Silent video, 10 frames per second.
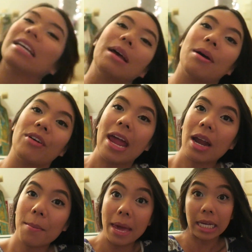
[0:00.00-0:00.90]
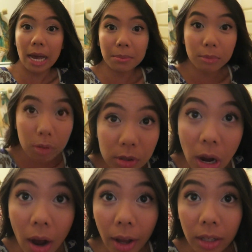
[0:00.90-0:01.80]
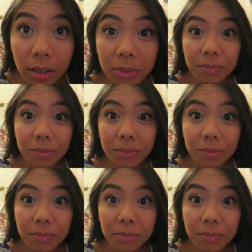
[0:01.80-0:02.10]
Hair and makeup done.